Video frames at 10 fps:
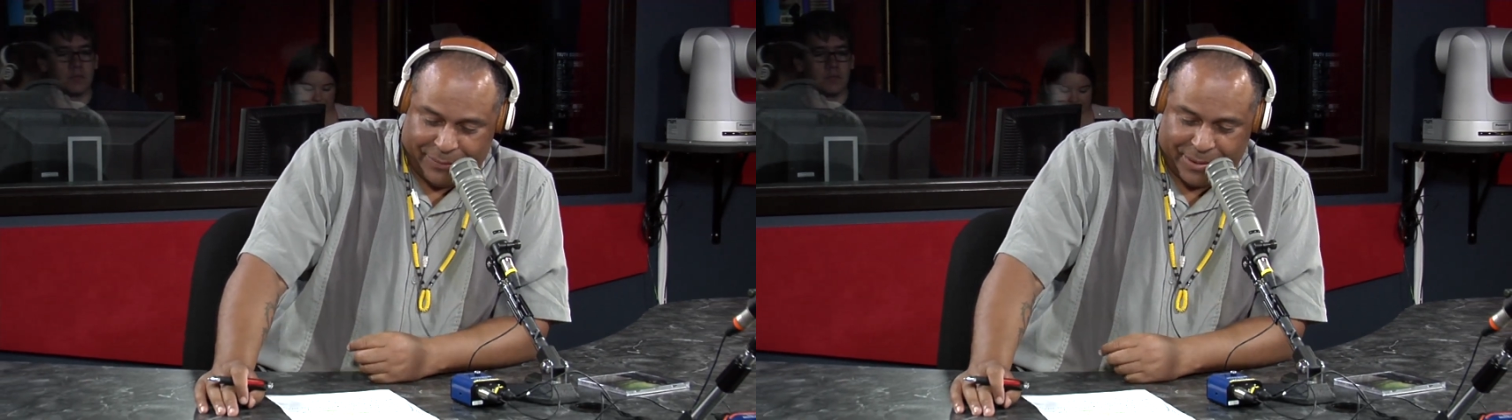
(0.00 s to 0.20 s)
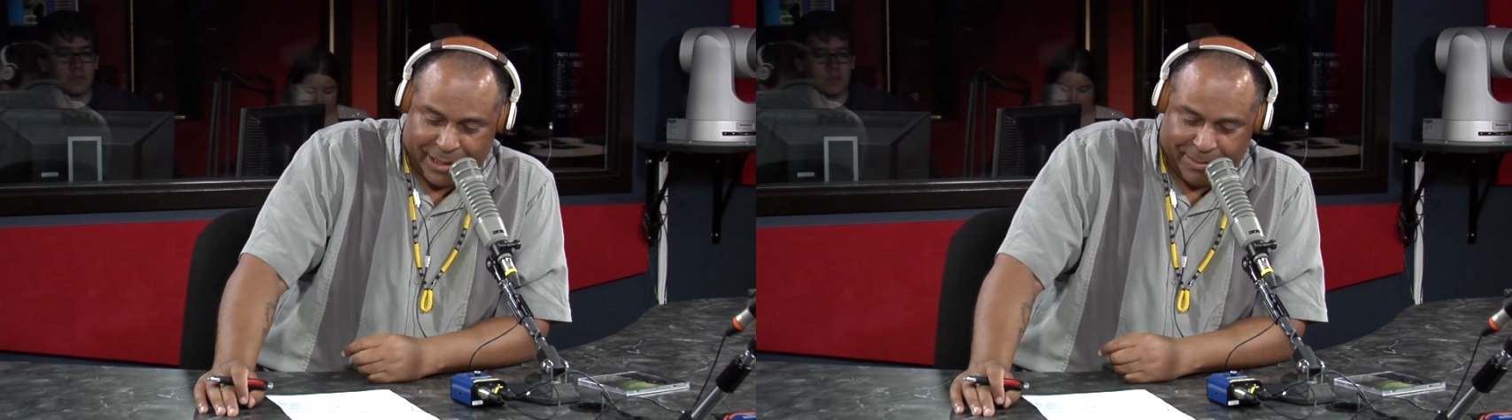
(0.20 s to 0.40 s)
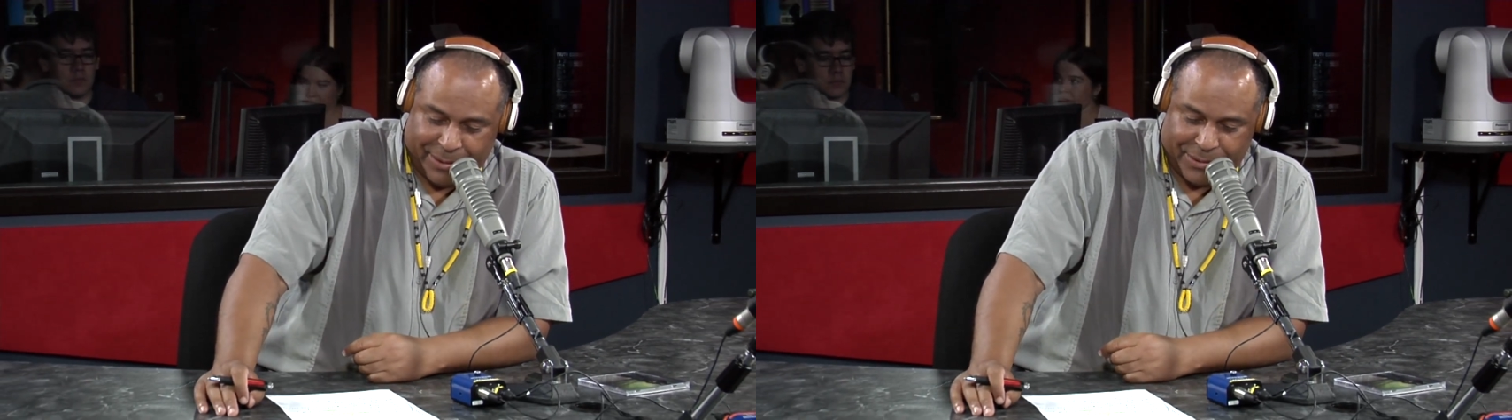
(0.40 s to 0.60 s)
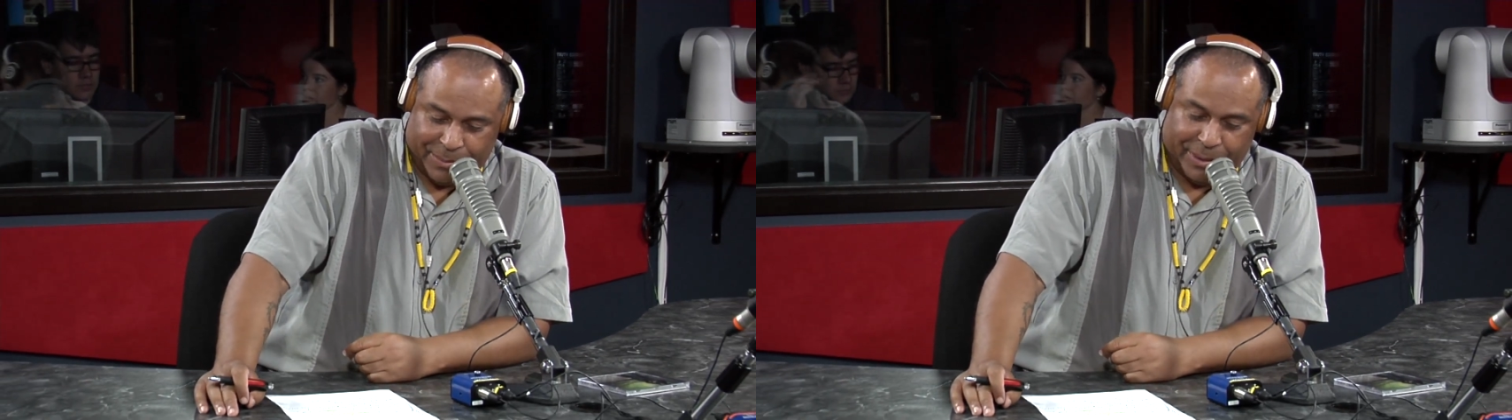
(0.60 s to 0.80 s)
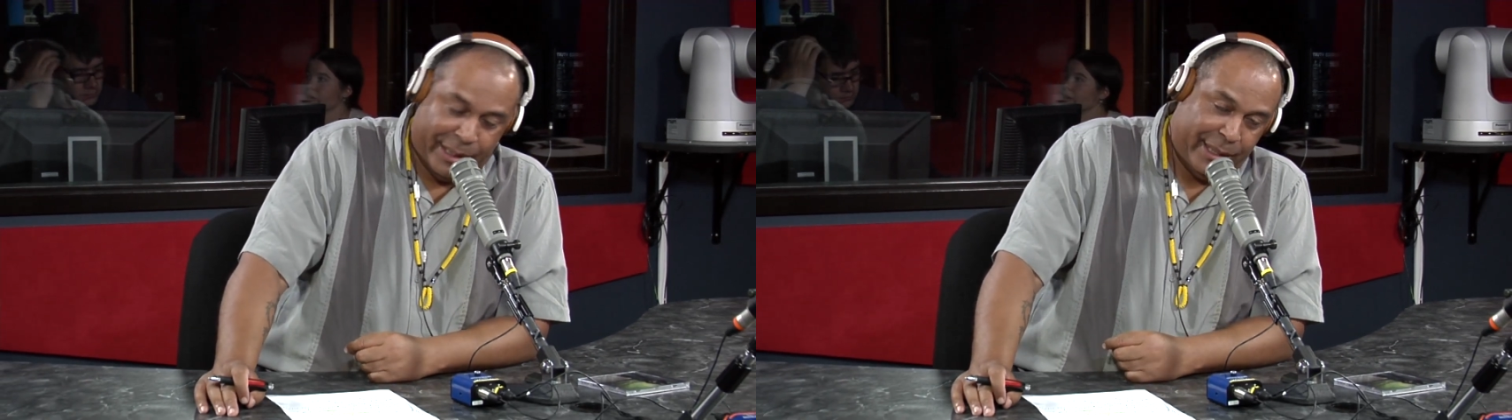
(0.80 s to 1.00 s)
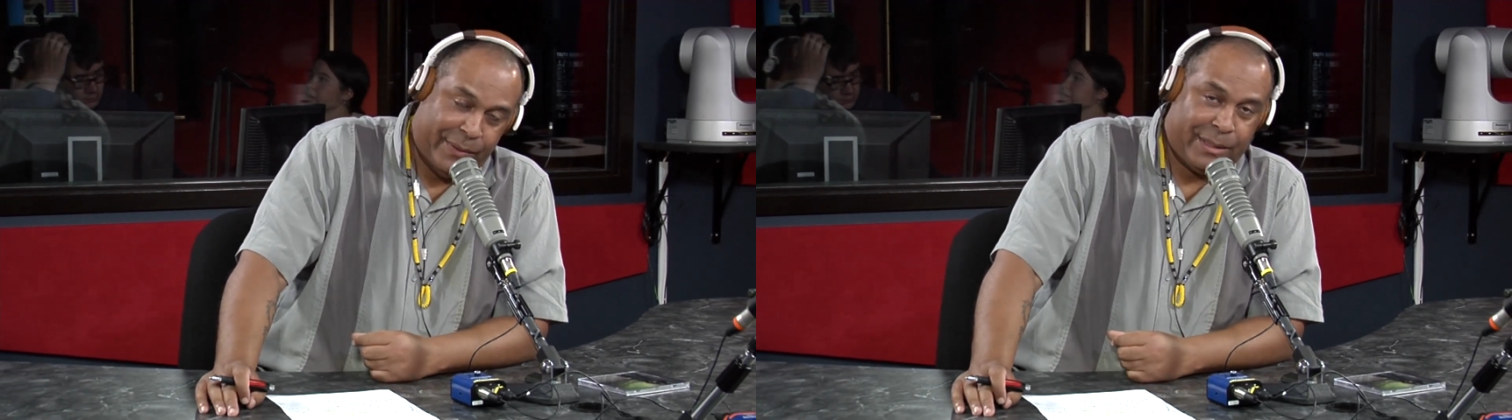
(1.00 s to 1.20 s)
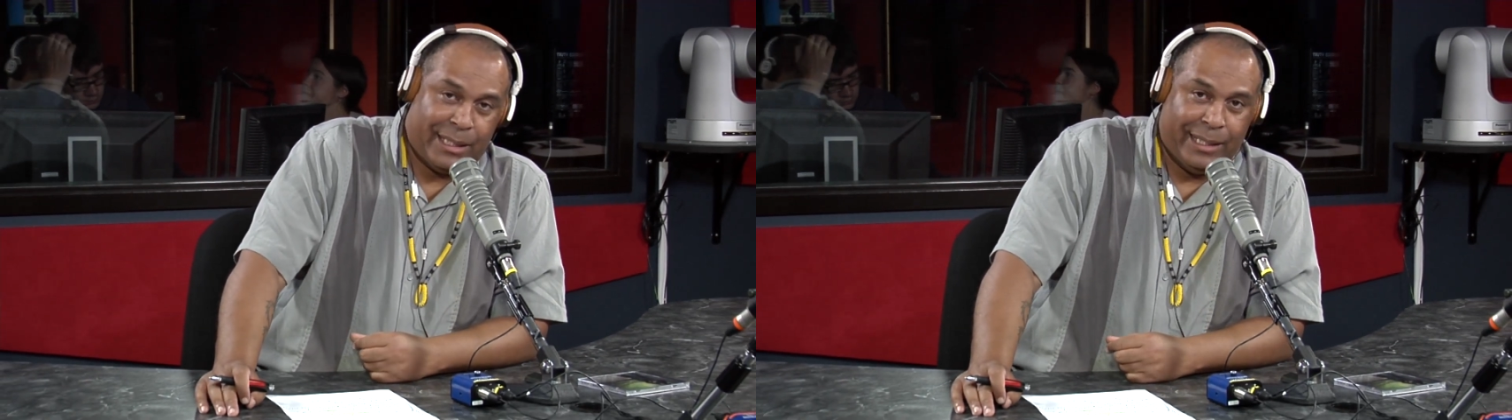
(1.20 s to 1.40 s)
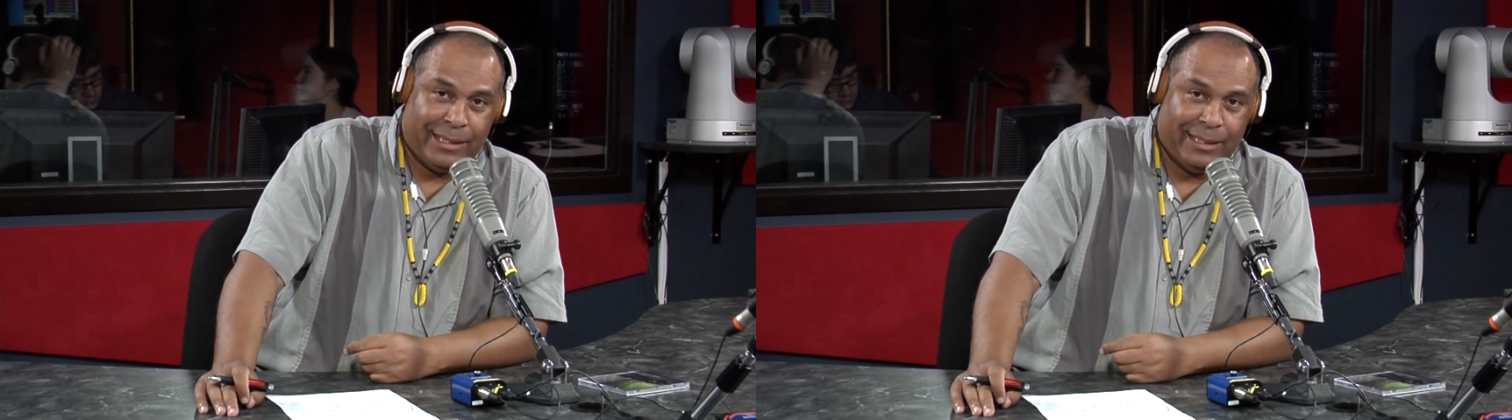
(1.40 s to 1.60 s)
the first time I heard you play, I
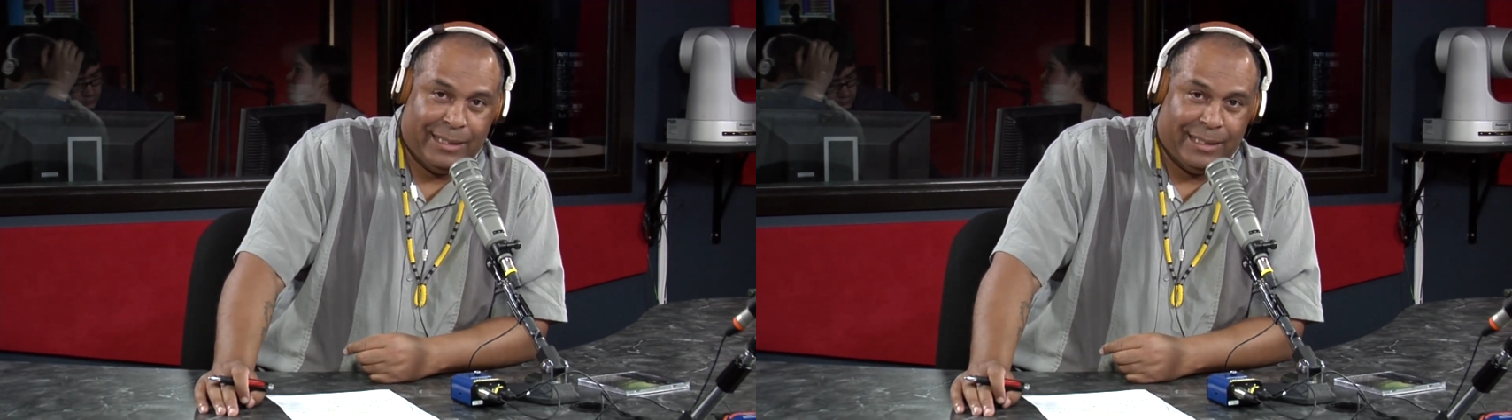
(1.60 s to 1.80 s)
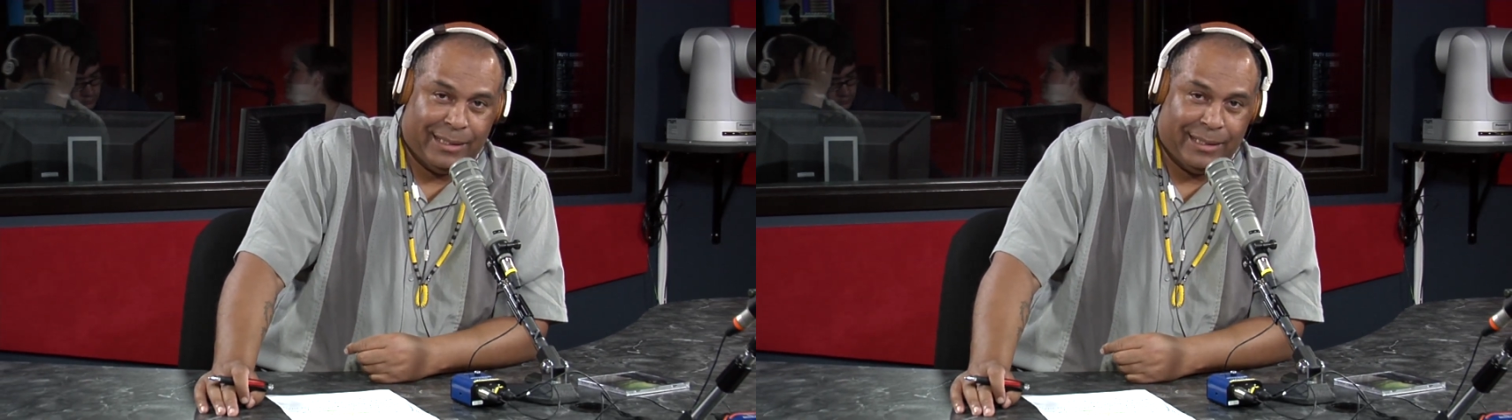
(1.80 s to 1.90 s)
was like,